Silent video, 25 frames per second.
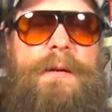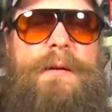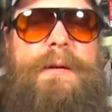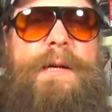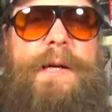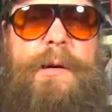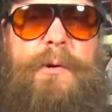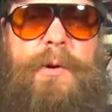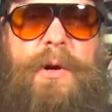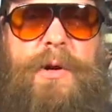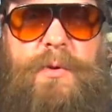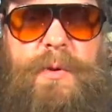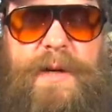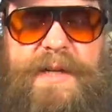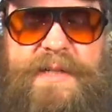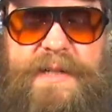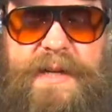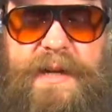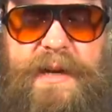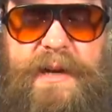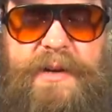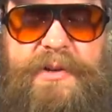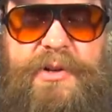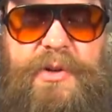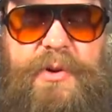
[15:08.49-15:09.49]
He
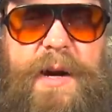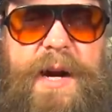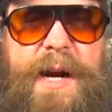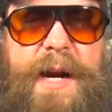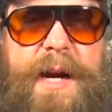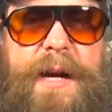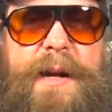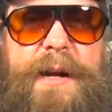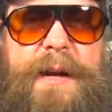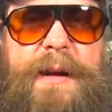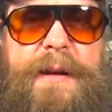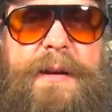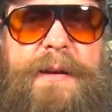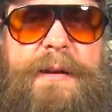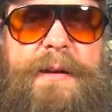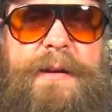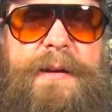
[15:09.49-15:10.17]
requested a trade,